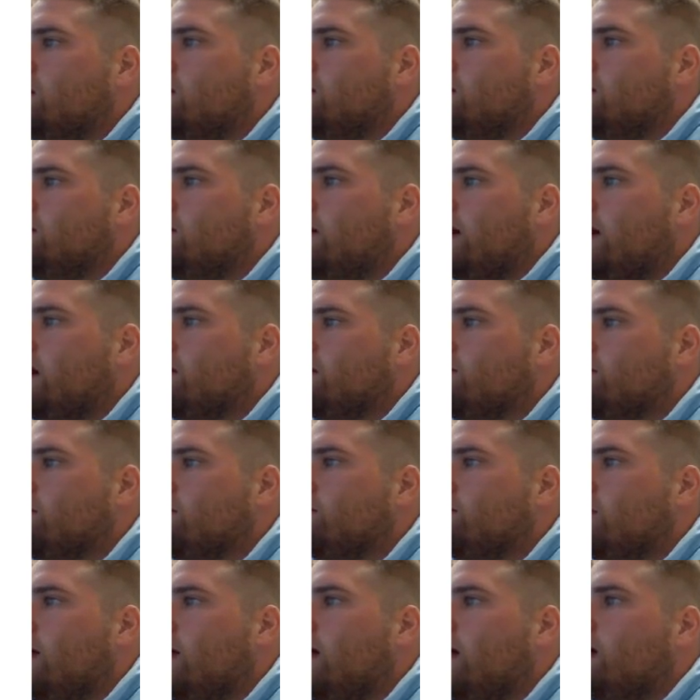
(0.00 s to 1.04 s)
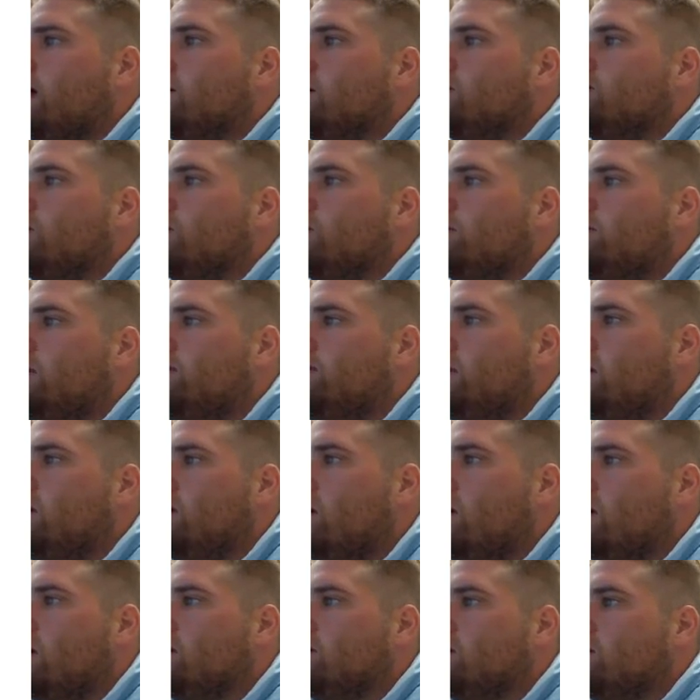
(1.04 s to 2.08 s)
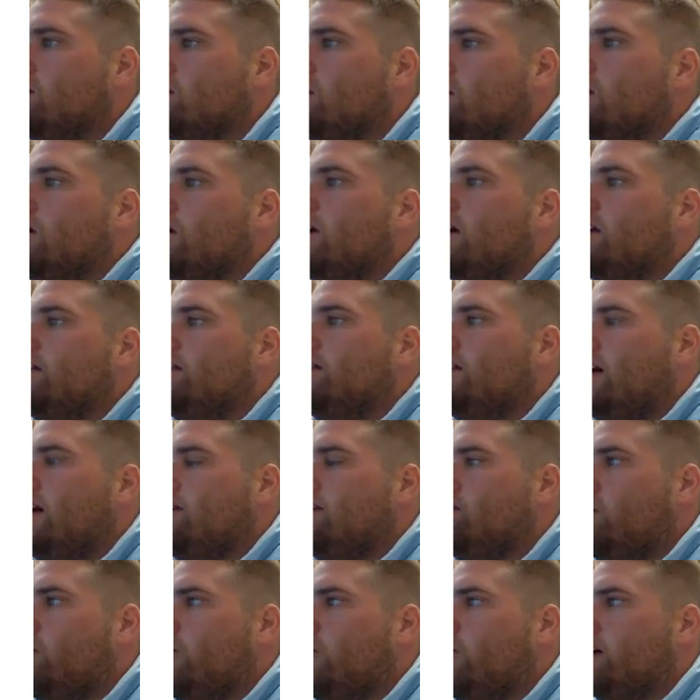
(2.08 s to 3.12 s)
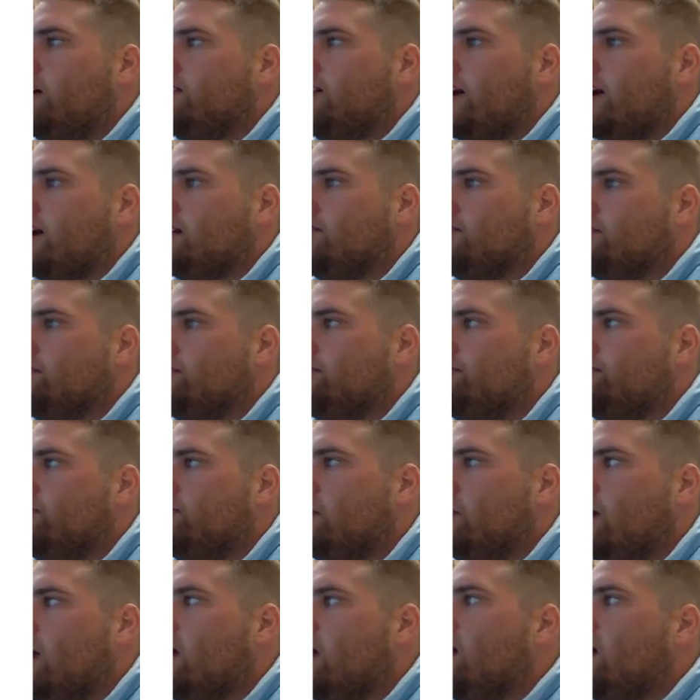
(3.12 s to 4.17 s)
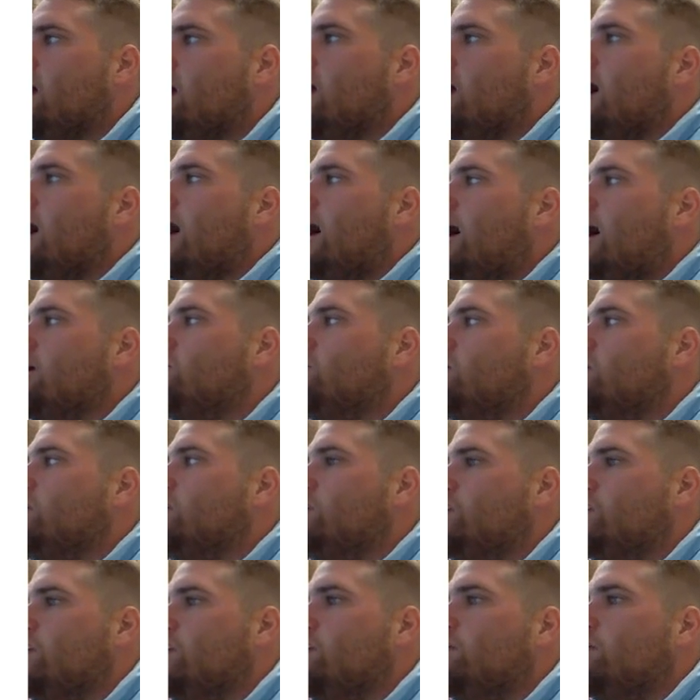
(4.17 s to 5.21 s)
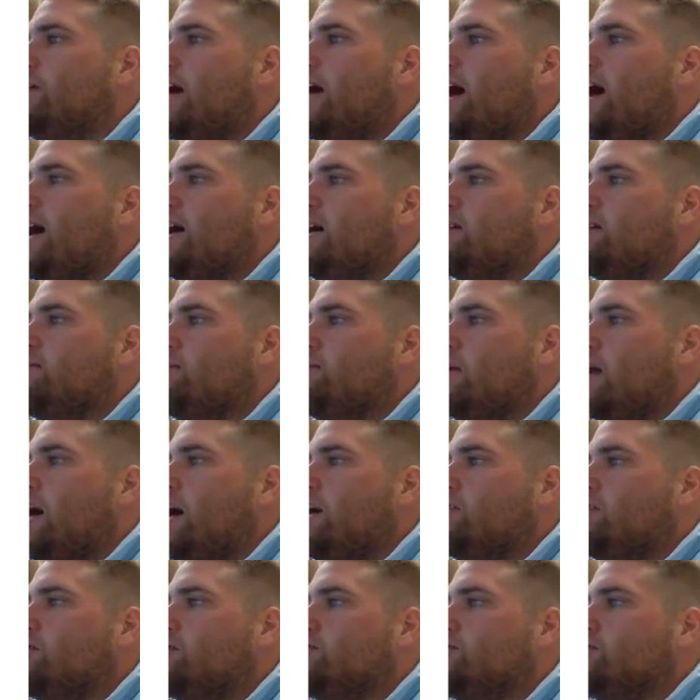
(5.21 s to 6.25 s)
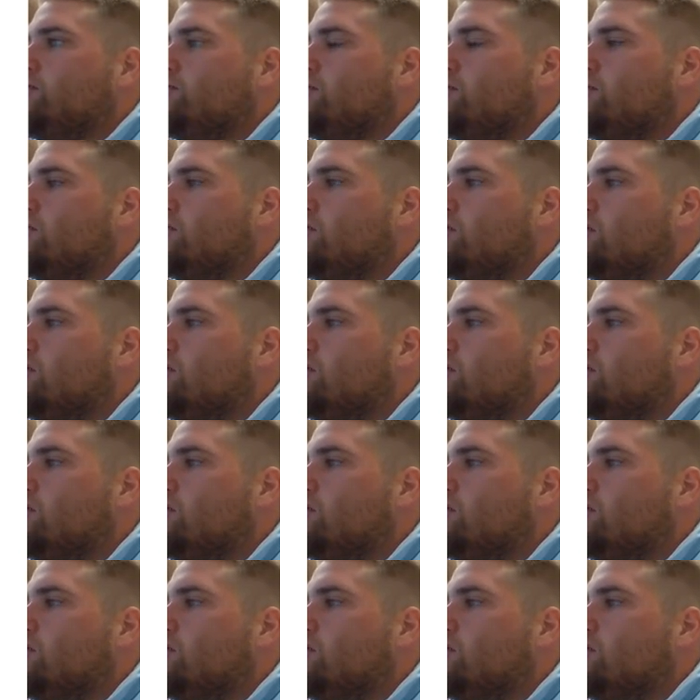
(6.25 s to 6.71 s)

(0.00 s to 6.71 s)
seconds. Okay, so 50 yards in 5.8 seconds. Okay, I want to know that in miles,